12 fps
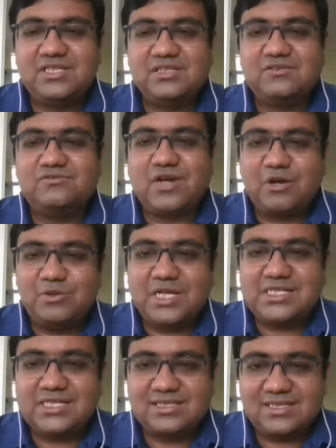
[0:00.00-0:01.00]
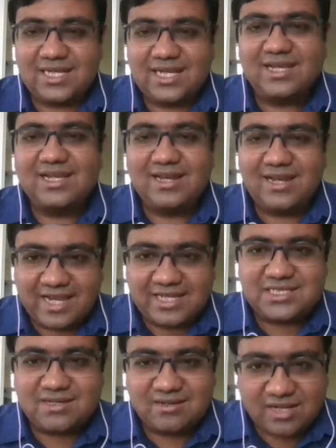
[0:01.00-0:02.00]
the Foundation Day
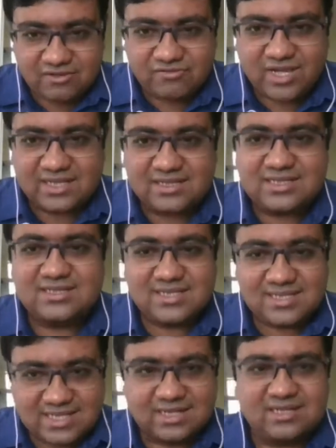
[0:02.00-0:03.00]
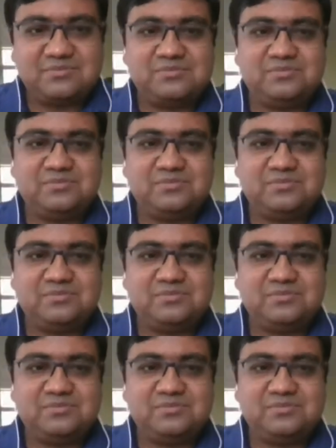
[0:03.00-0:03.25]
lecture event. Sir.